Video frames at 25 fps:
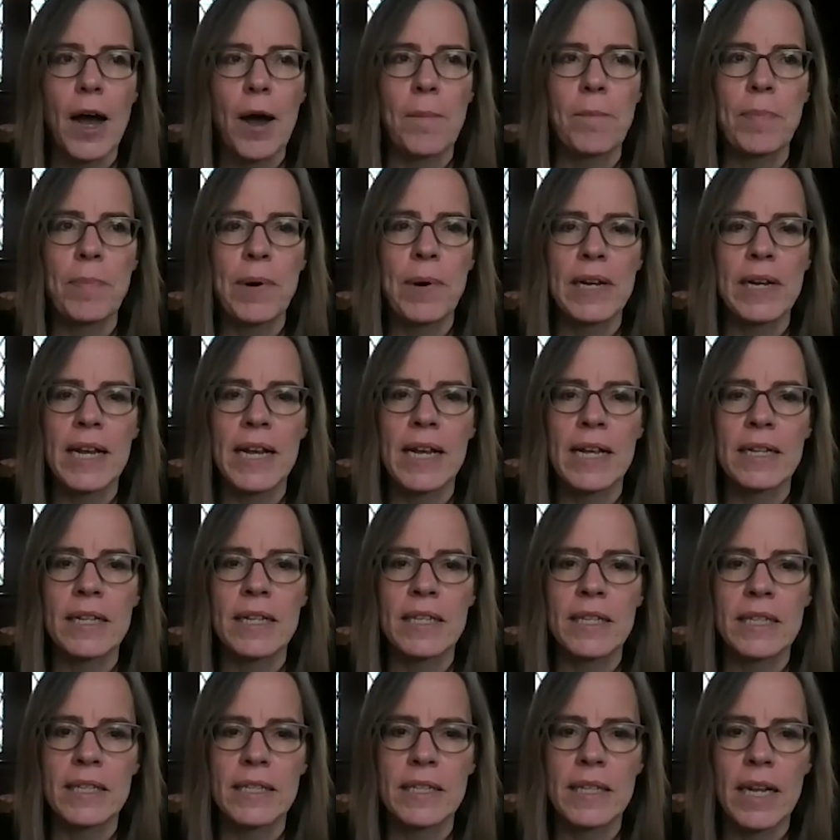but
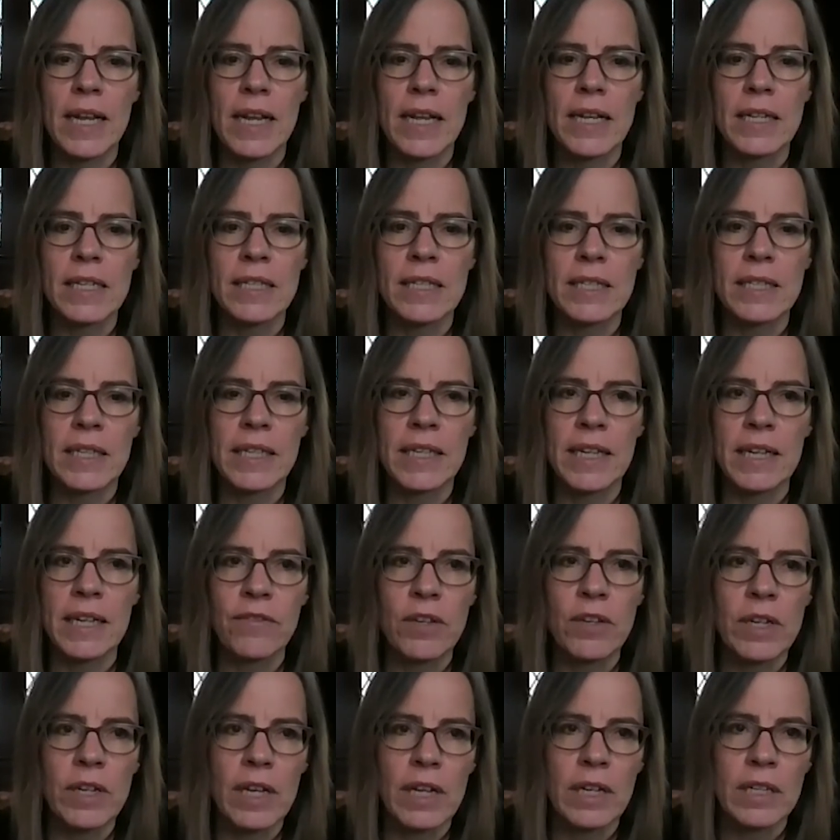it's
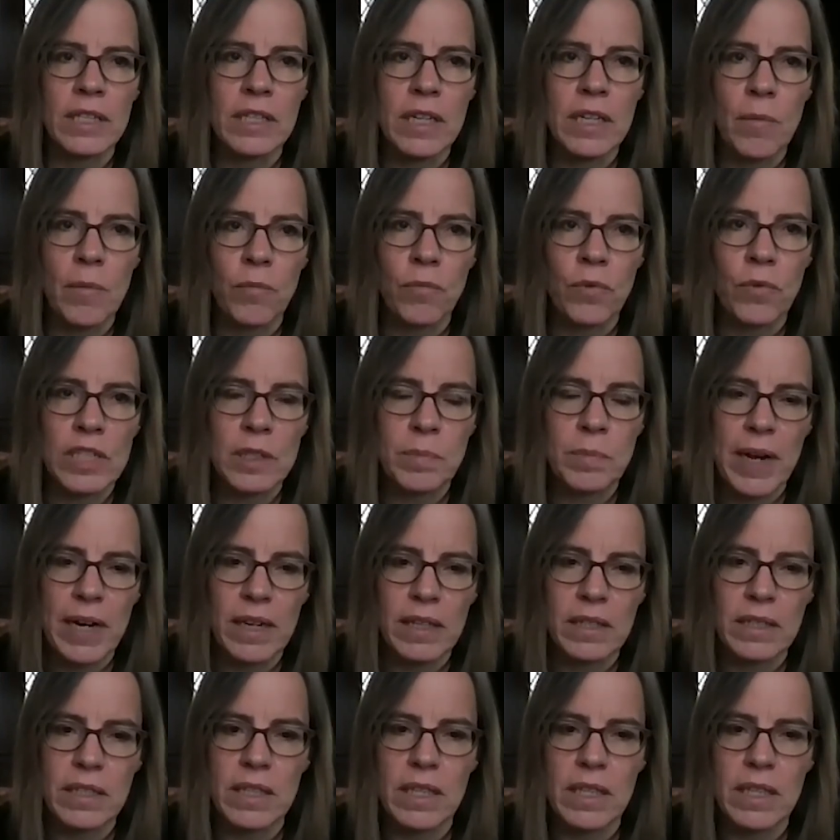given, in some respects,